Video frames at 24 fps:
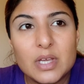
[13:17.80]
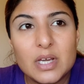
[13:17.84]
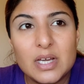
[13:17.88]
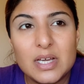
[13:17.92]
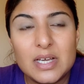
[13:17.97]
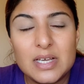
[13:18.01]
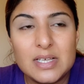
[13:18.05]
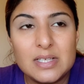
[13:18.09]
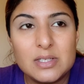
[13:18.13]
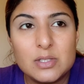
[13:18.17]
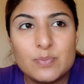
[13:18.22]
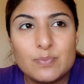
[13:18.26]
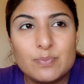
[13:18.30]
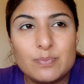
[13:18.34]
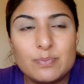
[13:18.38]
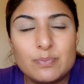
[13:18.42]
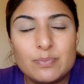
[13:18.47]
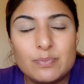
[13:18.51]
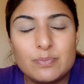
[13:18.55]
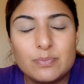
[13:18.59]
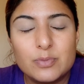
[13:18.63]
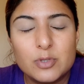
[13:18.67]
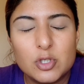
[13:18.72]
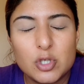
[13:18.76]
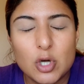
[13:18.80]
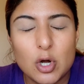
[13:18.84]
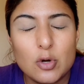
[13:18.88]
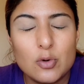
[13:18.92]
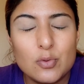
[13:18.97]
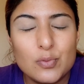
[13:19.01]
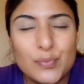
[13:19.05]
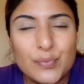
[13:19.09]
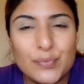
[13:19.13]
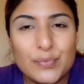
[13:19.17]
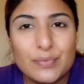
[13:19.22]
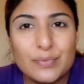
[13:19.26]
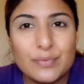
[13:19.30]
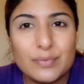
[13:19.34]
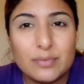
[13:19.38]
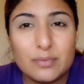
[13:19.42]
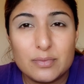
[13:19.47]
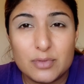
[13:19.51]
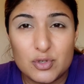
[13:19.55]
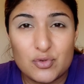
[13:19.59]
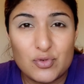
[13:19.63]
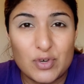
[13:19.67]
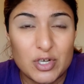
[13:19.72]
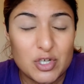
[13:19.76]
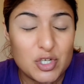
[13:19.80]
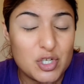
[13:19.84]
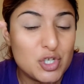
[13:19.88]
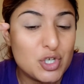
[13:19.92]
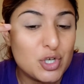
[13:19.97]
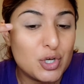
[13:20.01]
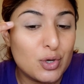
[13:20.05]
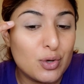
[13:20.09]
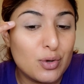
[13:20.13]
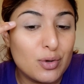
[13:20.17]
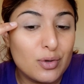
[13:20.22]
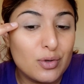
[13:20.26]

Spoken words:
is don't stretch